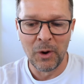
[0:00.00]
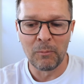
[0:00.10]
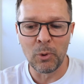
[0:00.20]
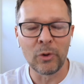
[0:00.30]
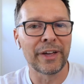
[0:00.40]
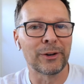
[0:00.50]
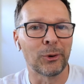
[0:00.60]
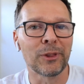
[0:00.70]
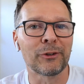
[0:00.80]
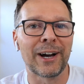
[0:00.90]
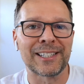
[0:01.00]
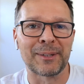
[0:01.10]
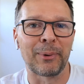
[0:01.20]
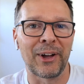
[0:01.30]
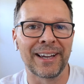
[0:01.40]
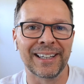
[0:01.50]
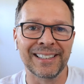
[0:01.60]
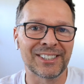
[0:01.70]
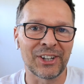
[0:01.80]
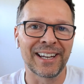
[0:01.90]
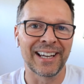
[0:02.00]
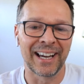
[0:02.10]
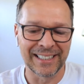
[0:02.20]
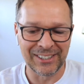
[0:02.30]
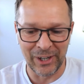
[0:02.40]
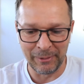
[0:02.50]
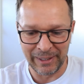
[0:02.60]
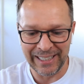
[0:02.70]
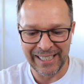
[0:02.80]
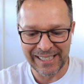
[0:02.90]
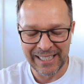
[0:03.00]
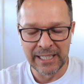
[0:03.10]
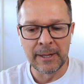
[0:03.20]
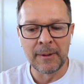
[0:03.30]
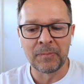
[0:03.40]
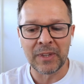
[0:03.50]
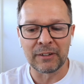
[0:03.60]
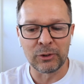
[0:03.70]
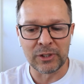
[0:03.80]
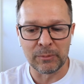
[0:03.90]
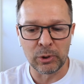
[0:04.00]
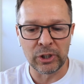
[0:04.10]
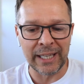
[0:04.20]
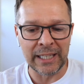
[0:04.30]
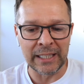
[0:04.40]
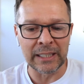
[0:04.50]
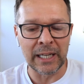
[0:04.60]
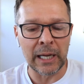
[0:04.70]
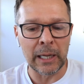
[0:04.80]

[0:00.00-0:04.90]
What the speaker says: more than all the rice supply in China at the time, at least. And of course, the poor king.